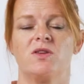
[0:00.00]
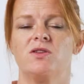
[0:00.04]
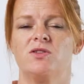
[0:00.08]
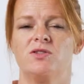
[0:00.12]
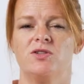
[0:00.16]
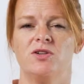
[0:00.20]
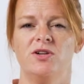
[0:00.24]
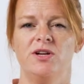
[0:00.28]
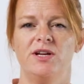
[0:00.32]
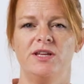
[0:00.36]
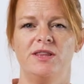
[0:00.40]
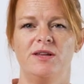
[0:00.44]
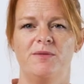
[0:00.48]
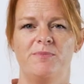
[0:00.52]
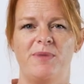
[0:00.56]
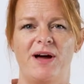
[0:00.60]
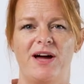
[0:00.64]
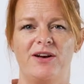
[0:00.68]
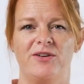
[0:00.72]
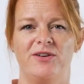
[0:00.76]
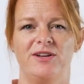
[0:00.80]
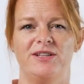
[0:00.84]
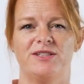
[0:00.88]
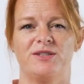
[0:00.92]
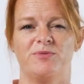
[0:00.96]
During the
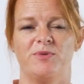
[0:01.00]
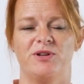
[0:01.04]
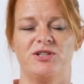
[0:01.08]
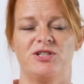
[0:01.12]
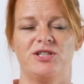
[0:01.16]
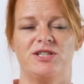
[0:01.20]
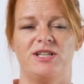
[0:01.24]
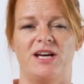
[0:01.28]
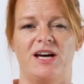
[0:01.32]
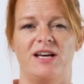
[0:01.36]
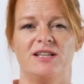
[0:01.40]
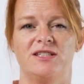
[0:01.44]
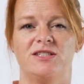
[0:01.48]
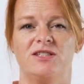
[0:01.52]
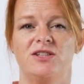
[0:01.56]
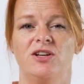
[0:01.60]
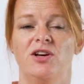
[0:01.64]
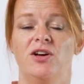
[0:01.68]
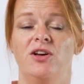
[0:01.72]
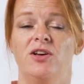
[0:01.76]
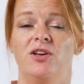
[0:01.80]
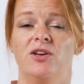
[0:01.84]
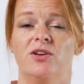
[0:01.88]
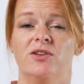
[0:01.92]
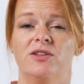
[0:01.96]
battery switch test,
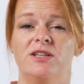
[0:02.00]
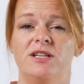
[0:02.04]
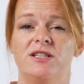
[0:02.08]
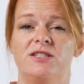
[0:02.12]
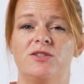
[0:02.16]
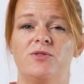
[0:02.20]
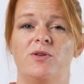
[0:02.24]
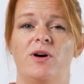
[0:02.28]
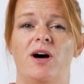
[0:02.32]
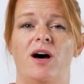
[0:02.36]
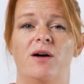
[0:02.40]
you'll need to